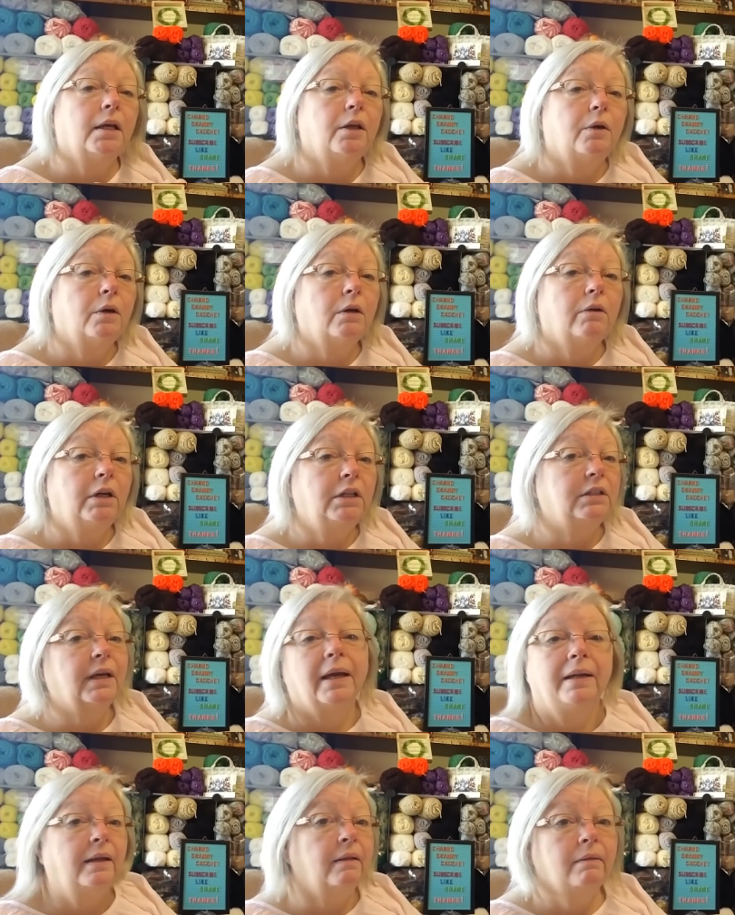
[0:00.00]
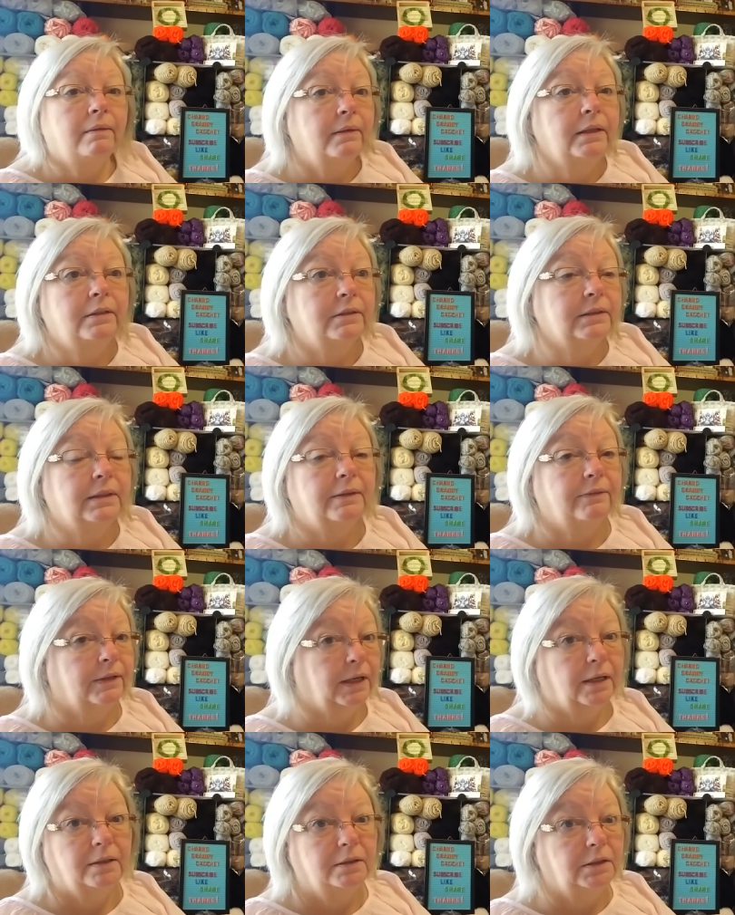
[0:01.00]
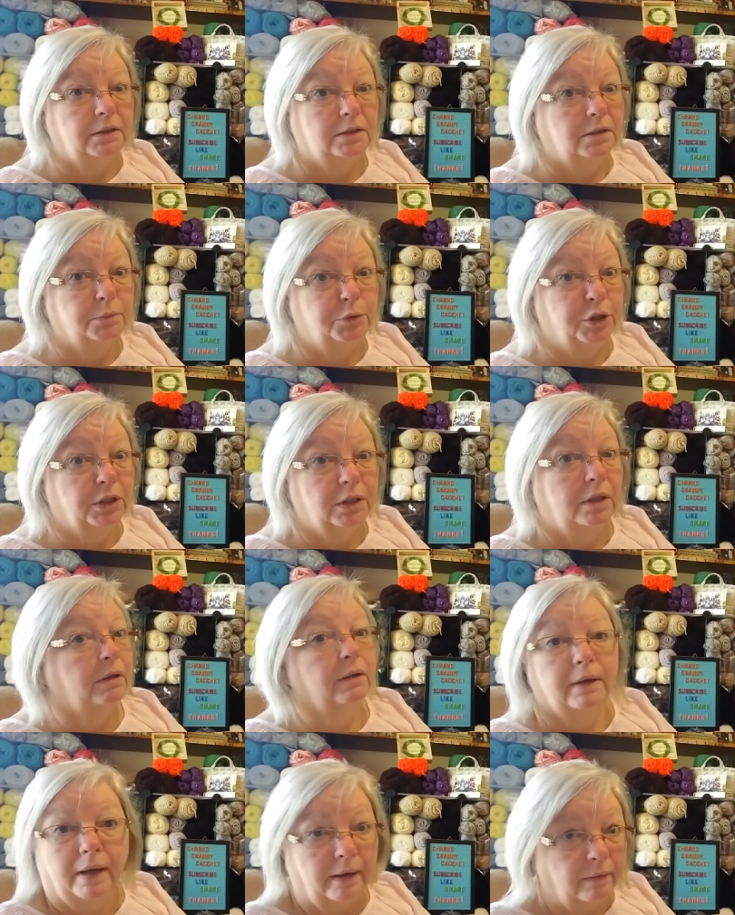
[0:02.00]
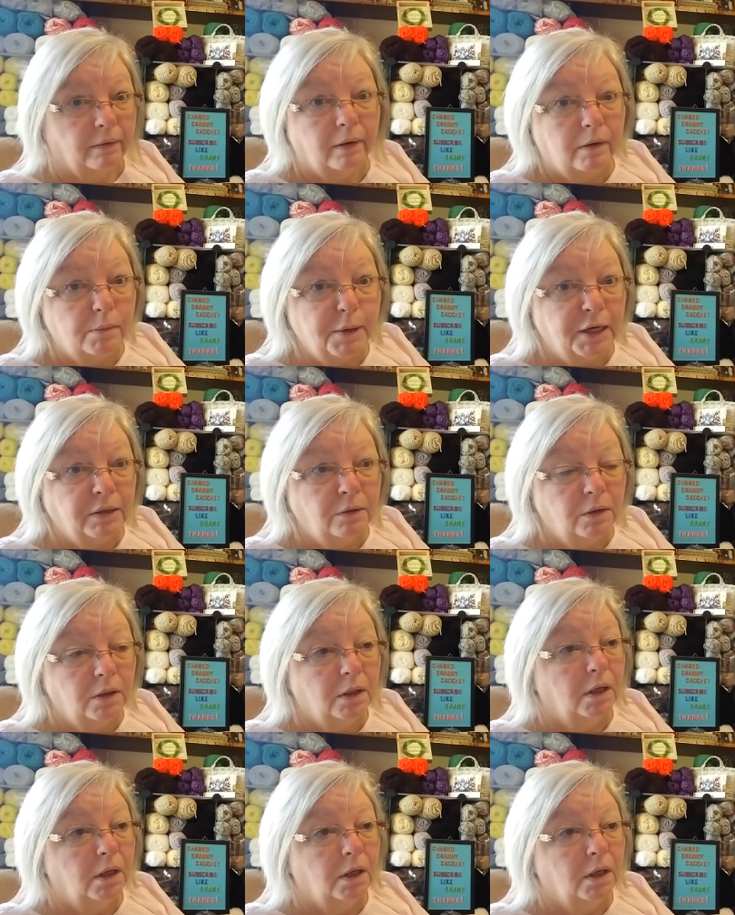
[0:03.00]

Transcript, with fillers: you're agreeing to any other legal stuff that I needed to put in there that I don't know about,